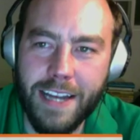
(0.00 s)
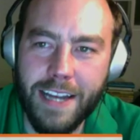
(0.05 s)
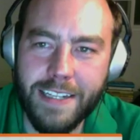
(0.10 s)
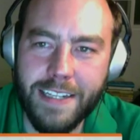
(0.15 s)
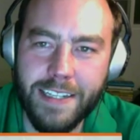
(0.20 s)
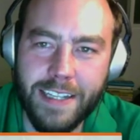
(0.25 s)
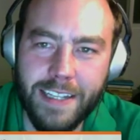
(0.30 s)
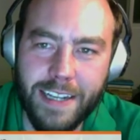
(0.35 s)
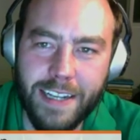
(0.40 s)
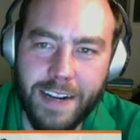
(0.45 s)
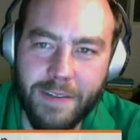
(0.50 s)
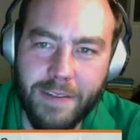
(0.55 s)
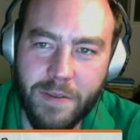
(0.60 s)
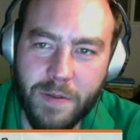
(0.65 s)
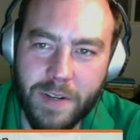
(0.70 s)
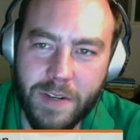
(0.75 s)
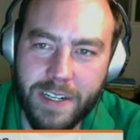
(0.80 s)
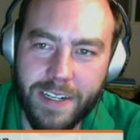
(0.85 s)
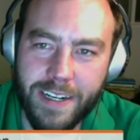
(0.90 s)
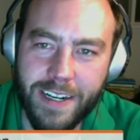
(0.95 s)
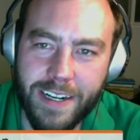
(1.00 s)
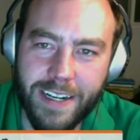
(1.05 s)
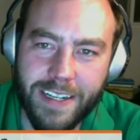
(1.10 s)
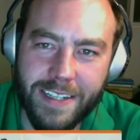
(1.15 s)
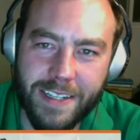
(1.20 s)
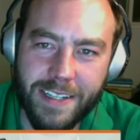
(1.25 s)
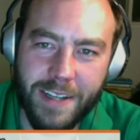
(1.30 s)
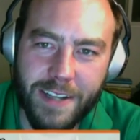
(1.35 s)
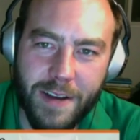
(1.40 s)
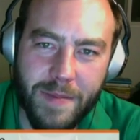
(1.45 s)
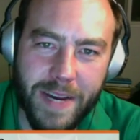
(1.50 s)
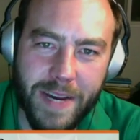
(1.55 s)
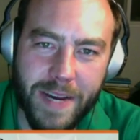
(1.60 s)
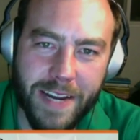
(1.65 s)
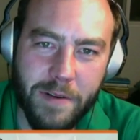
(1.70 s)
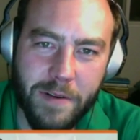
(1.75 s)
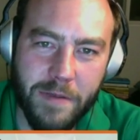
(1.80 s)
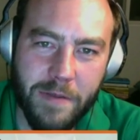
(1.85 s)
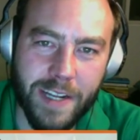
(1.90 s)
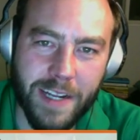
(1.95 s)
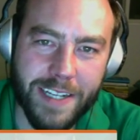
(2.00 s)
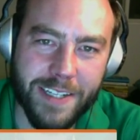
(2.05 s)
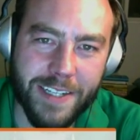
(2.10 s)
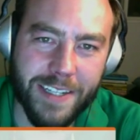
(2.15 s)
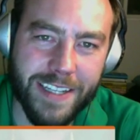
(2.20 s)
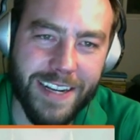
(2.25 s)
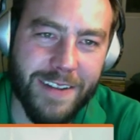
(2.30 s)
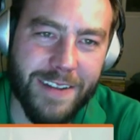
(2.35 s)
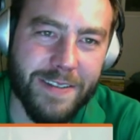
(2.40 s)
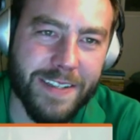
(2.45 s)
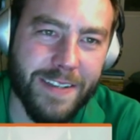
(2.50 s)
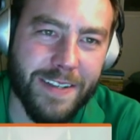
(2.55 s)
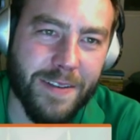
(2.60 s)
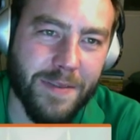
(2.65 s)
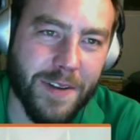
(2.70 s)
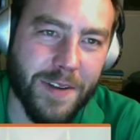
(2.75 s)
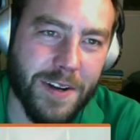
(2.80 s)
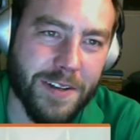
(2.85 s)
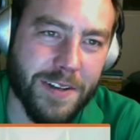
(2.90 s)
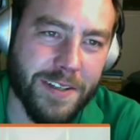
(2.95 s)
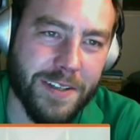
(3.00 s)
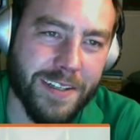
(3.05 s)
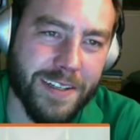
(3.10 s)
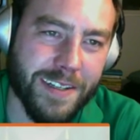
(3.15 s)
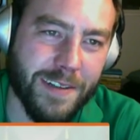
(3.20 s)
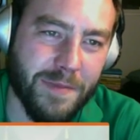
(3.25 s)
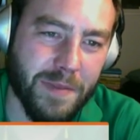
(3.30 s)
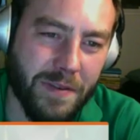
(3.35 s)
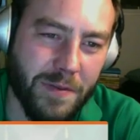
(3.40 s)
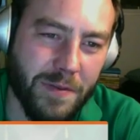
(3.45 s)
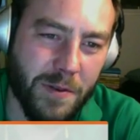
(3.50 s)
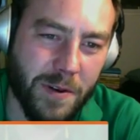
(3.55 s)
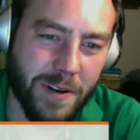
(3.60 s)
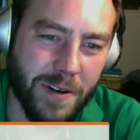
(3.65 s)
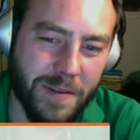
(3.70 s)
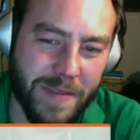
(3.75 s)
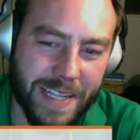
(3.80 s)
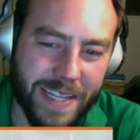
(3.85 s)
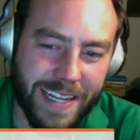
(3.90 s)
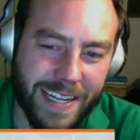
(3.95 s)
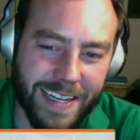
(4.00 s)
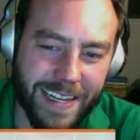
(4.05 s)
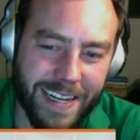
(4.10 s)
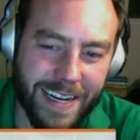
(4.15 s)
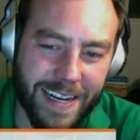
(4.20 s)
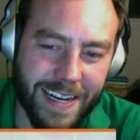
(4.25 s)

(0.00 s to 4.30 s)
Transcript: see that everyone saw my reflection that I was self-conscious of before to be like, ah,